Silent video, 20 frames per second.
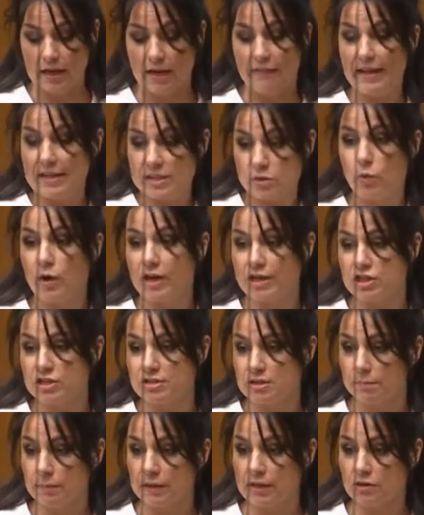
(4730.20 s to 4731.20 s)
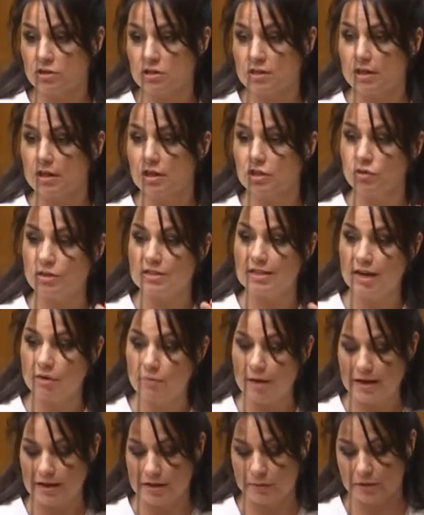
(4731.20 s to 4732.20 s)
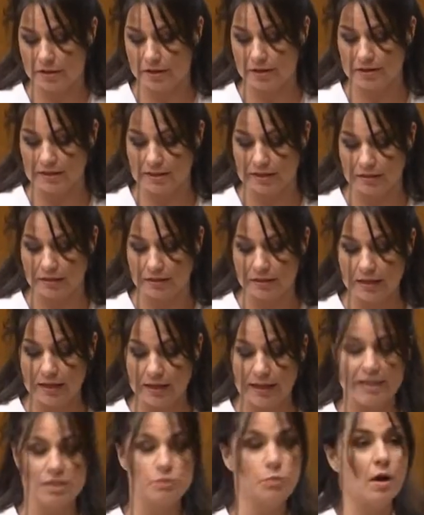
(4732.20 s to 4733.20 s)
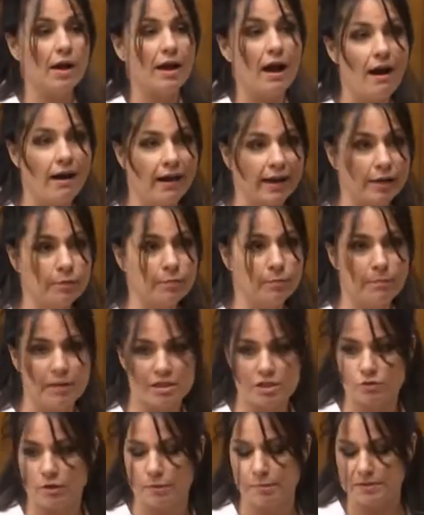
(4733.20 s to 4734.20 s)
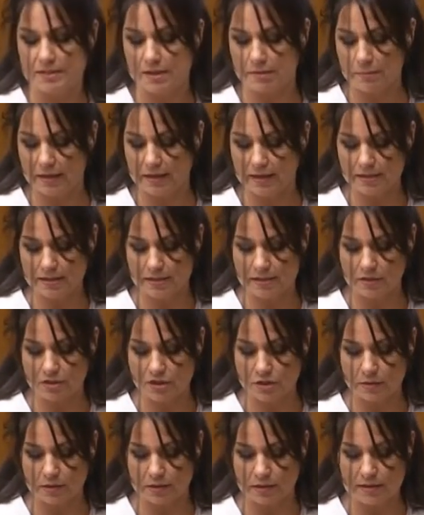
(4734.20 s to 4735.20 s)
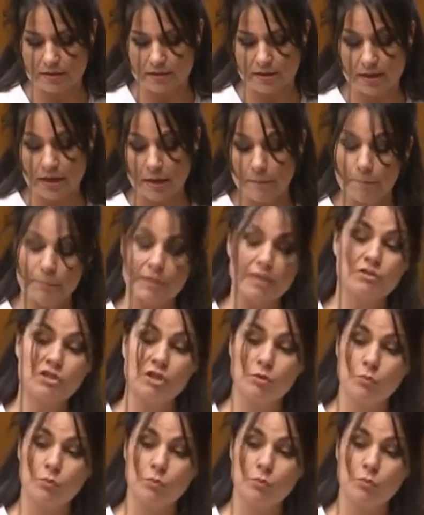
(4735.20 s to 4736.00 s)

And that's why she's appealed to the country directly with her deal. It's why I must represent my constituents. But if